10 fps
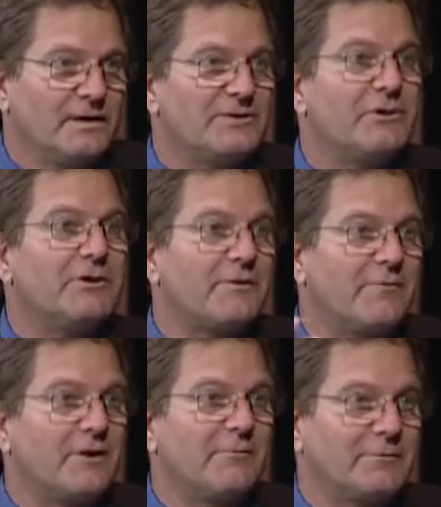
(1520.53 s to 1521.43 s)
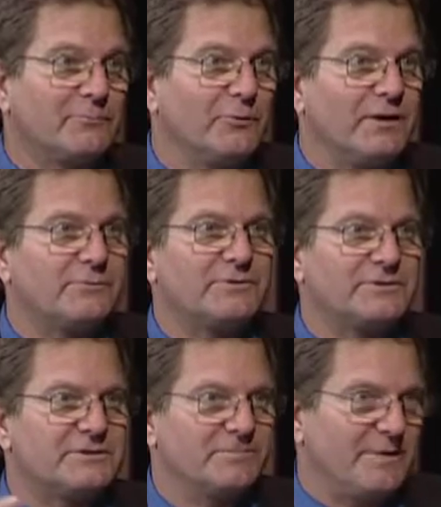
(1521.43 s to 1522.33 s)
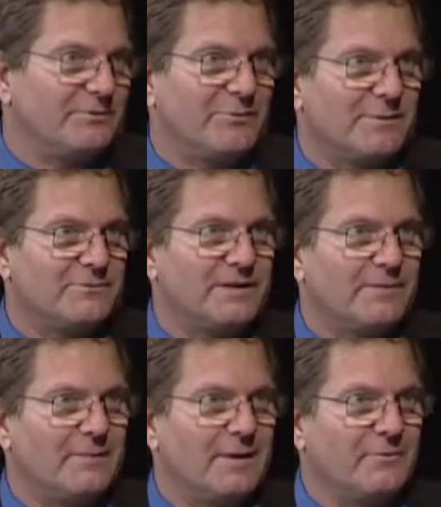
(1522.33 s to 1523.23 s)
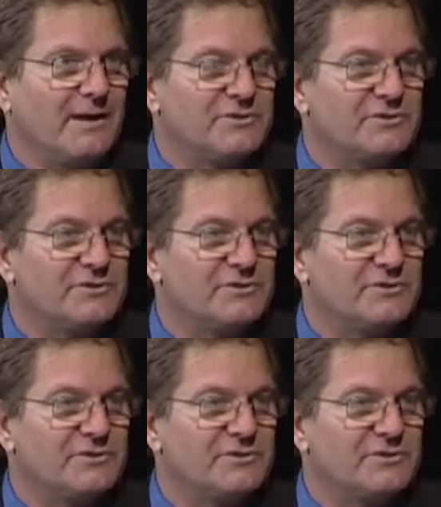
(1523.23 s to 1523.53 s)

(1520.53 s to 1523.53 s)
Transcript: Because you also have government employees, which is maybe 20% of the population.